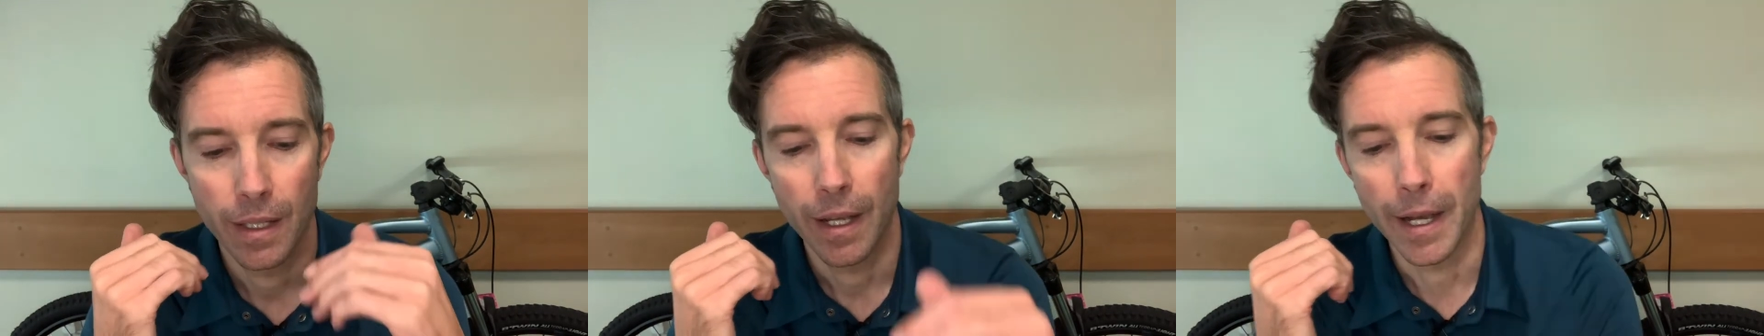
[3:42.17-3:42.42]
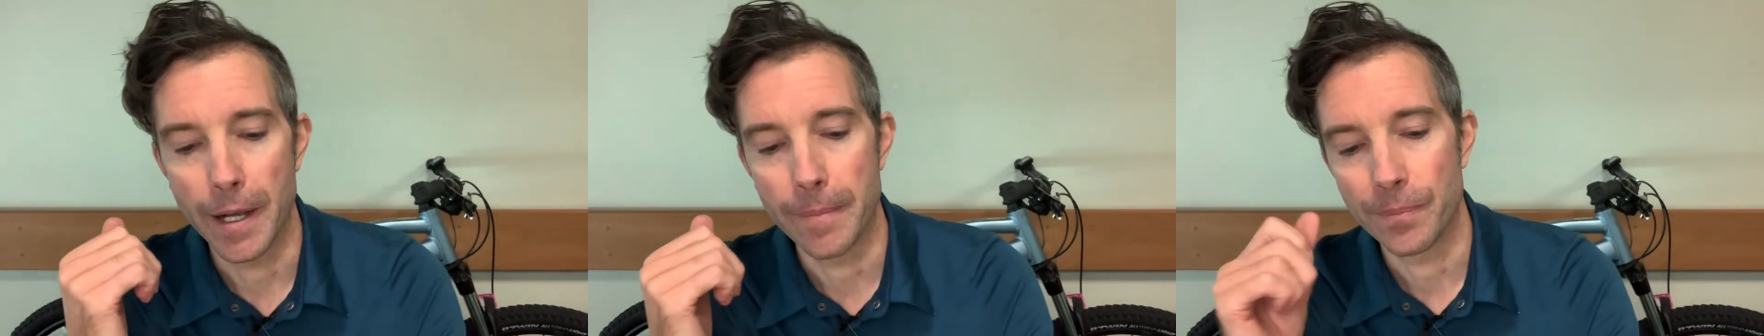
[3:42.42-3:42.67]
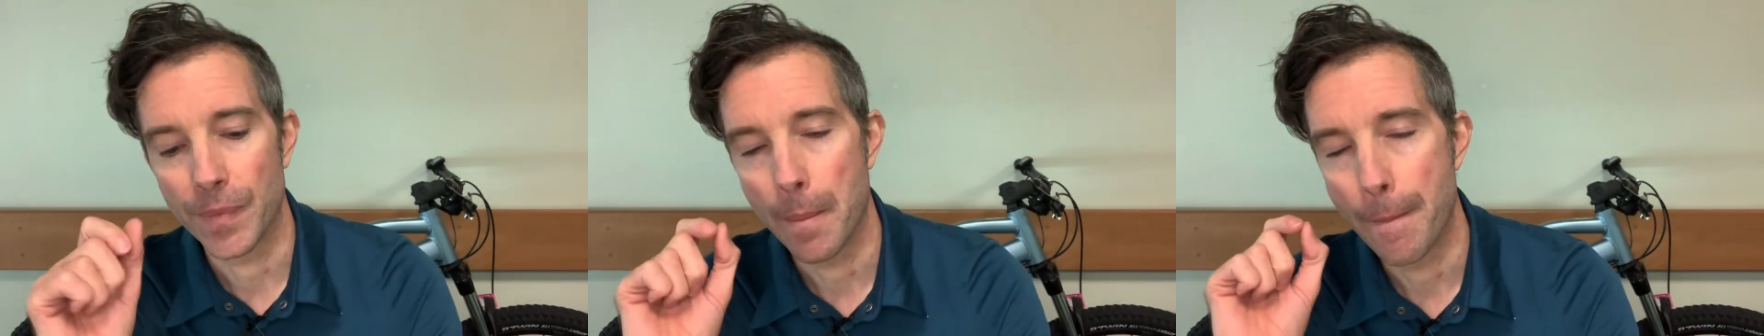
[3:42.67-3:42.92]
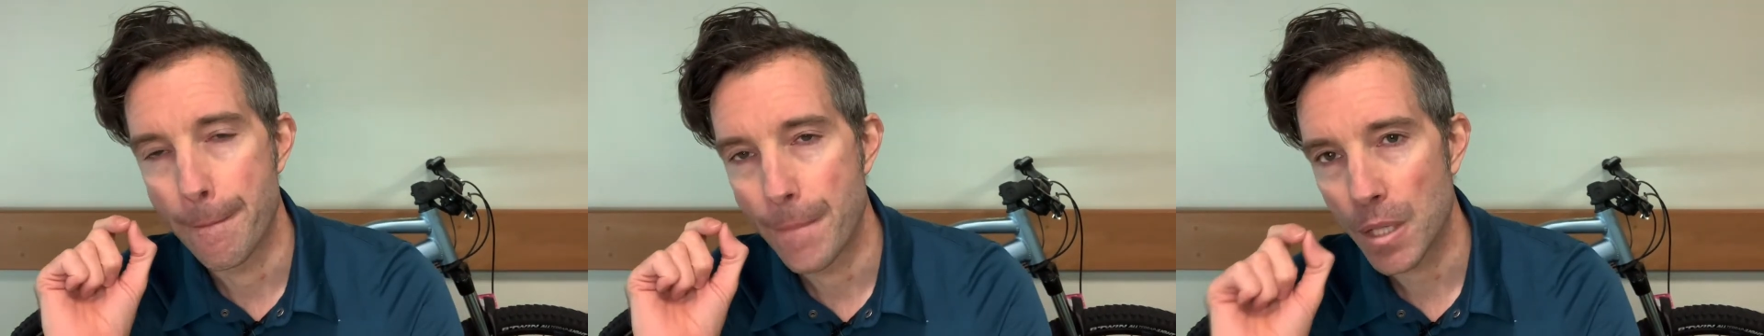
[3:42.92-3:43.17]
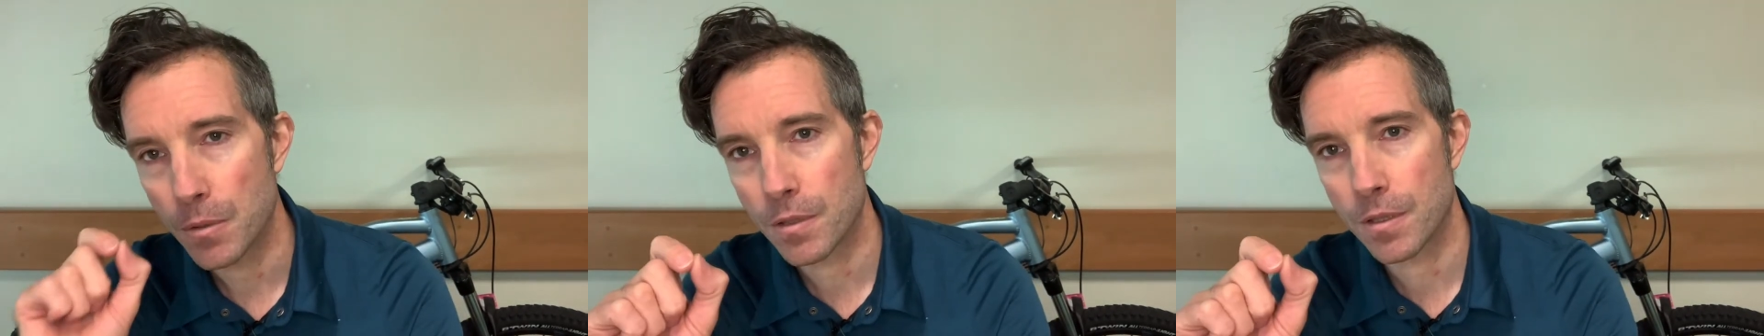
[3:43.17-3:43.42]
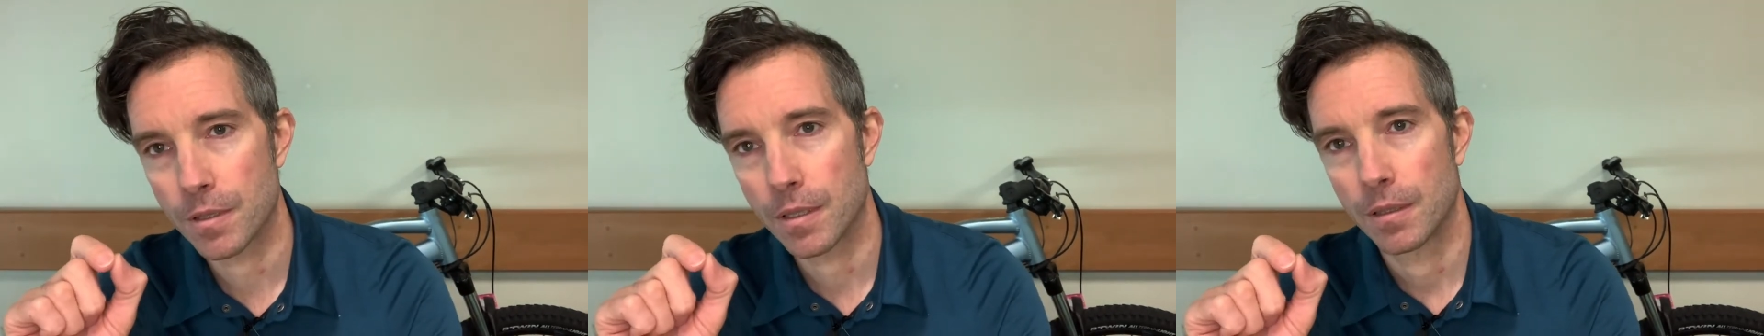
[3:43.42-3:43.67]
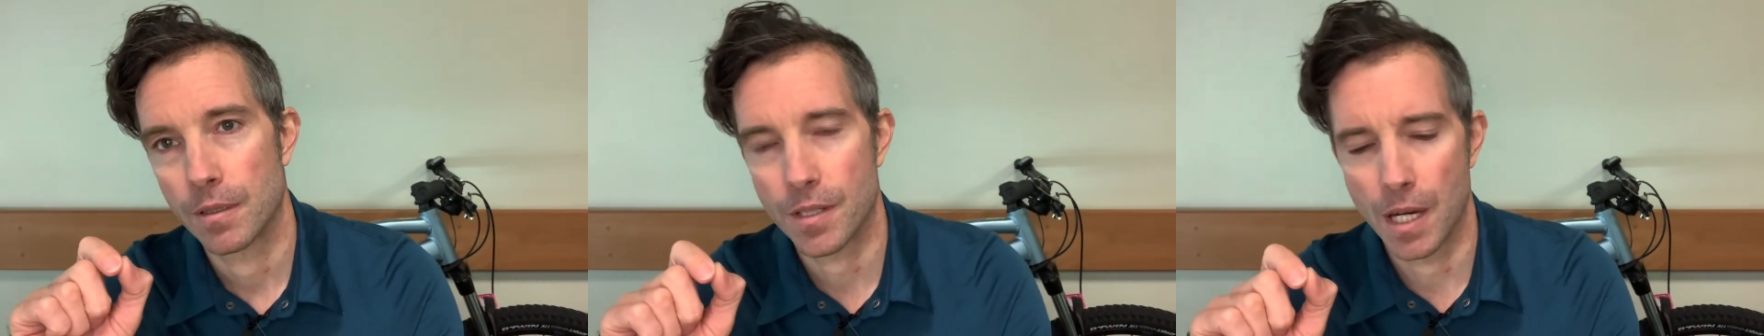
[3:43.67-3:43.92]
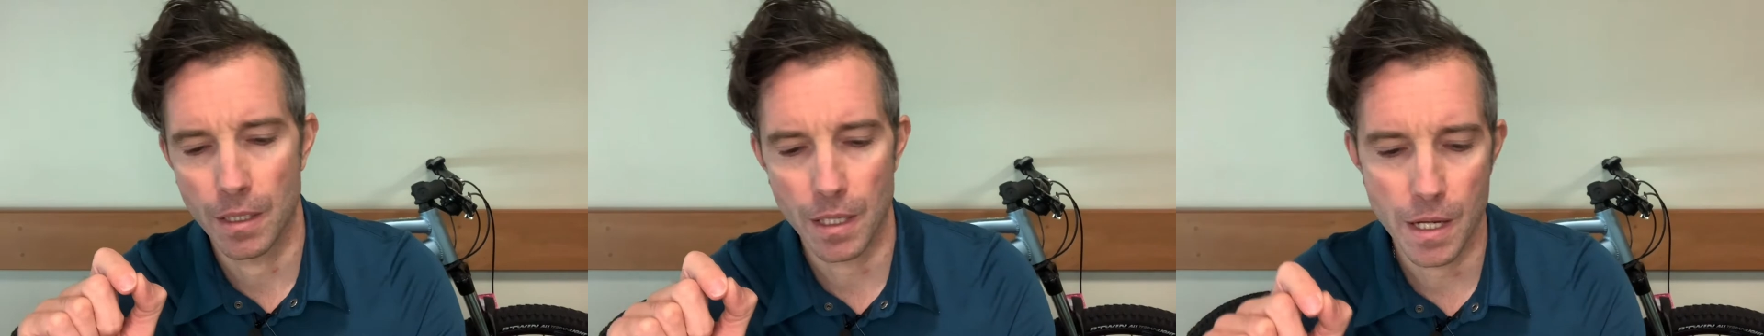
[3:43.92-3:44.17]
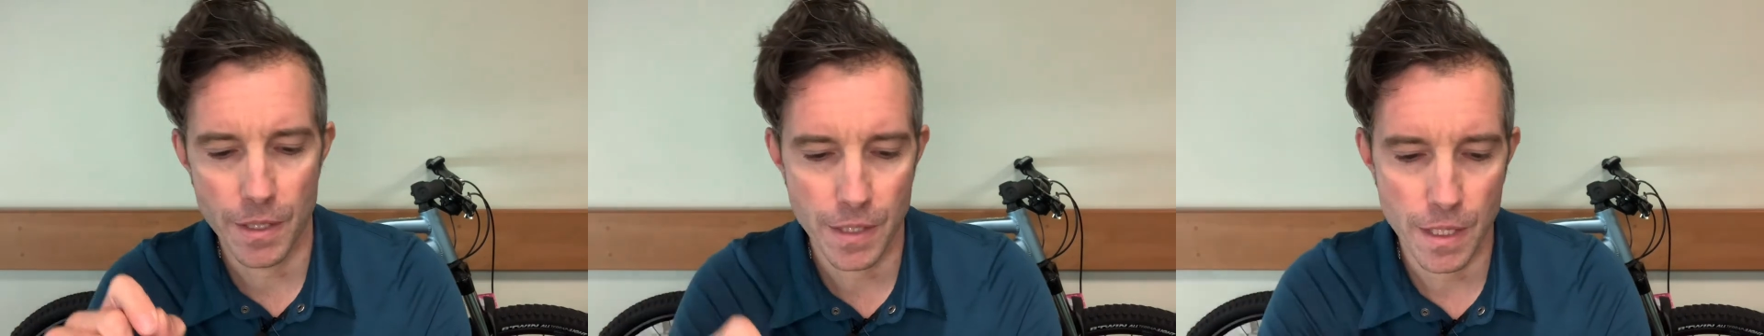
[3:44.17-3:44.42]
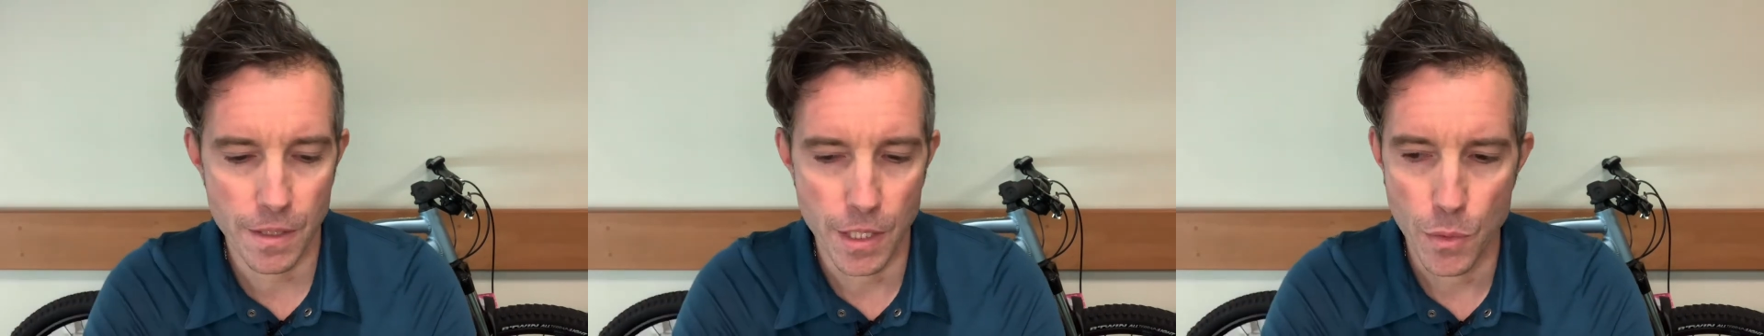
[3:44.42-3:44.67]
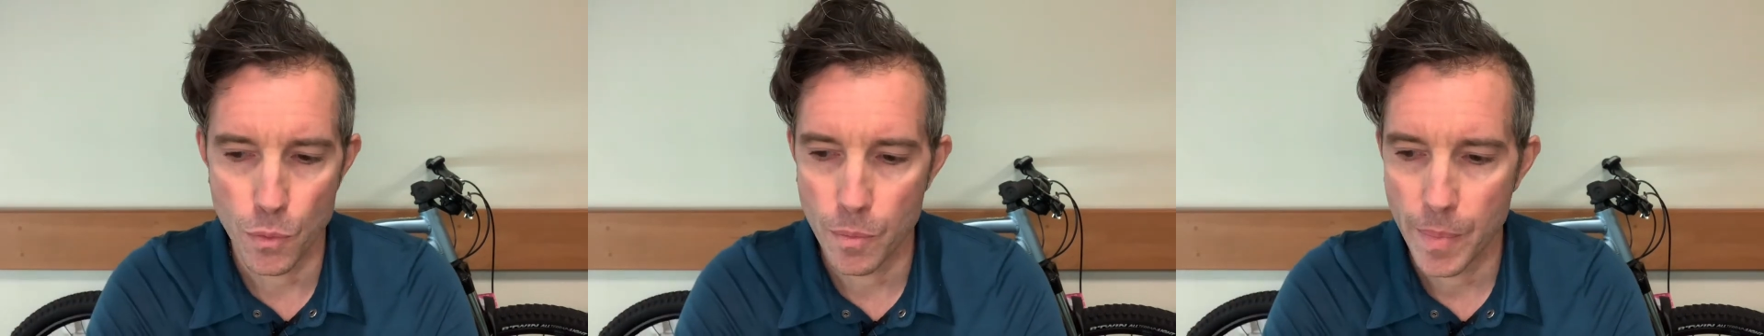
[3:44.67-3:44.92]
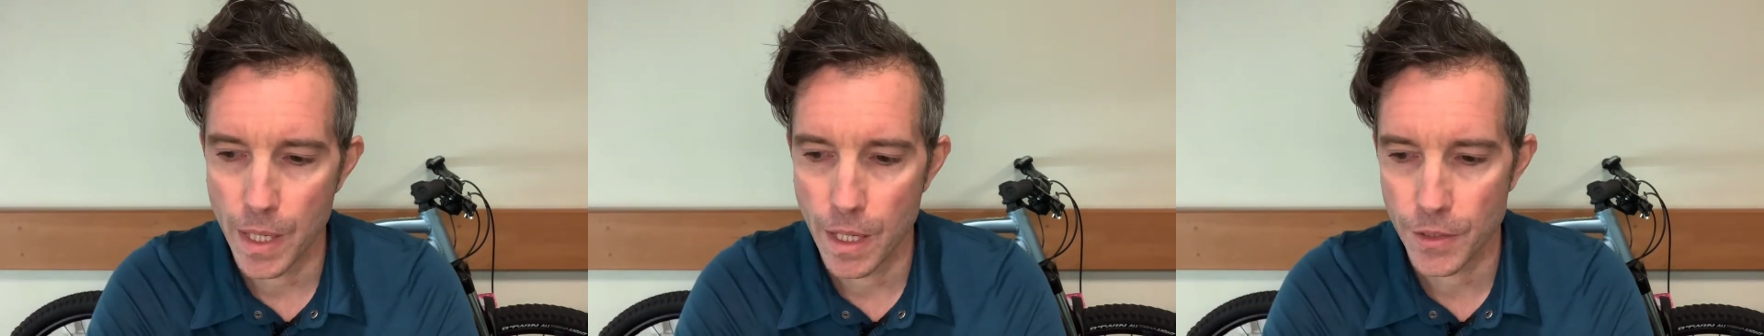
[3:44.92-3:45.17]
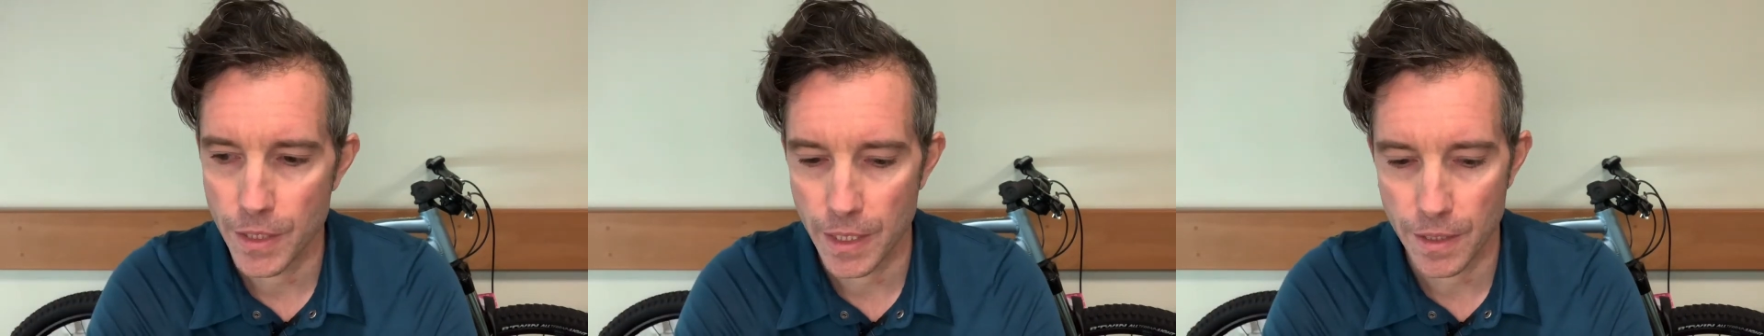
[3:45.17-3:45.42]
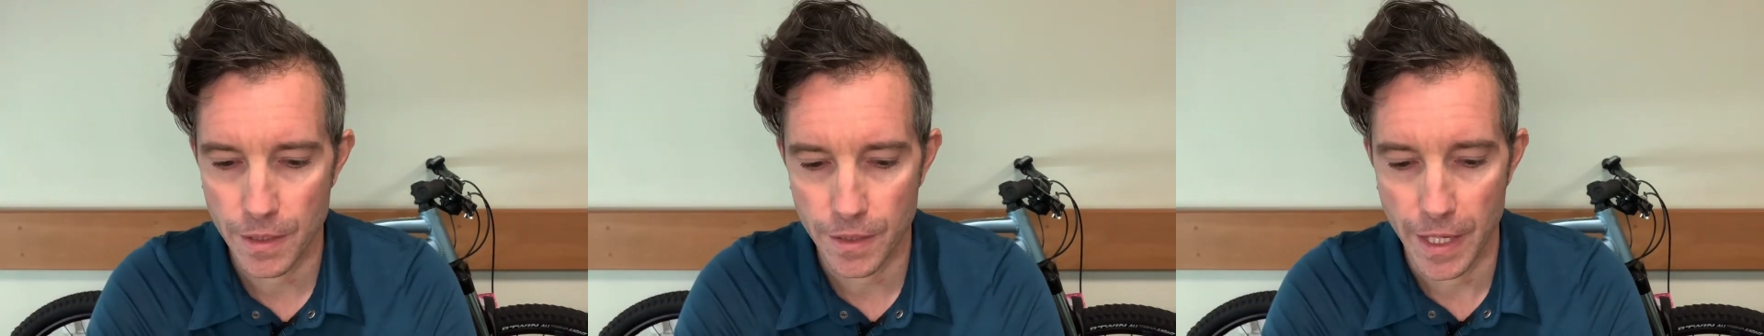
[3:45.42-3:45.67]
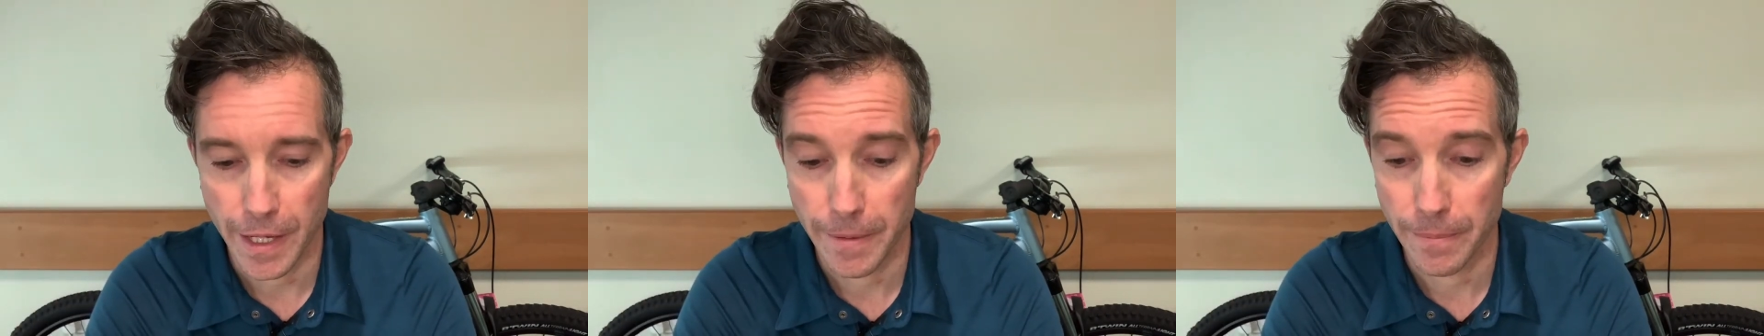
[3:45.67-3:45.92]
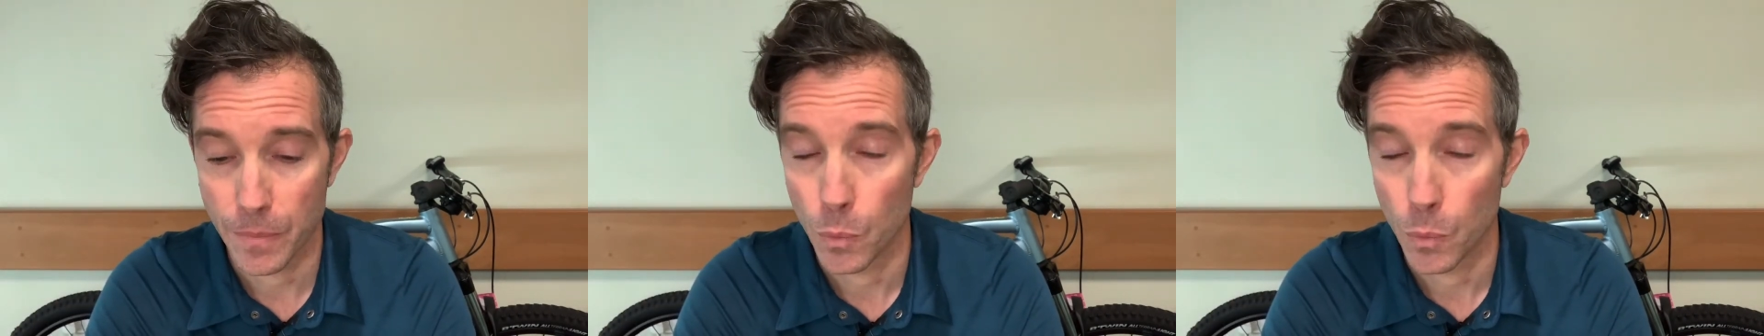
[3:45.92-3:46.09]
Um, most sunglasses that you will purchase um,